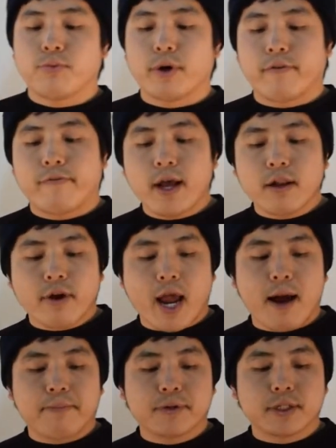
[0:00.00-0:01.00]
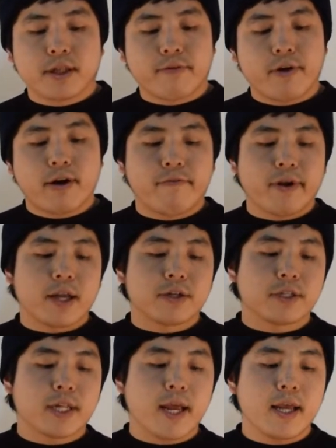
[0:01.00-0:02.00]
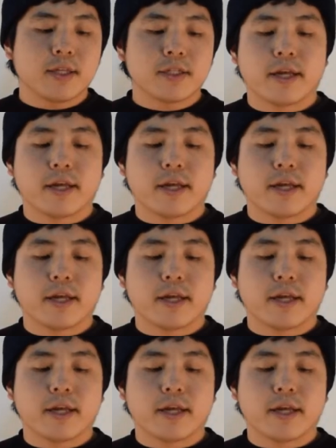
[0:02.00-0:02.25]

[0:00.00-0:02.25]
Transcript: When a failure happens in the verification stage,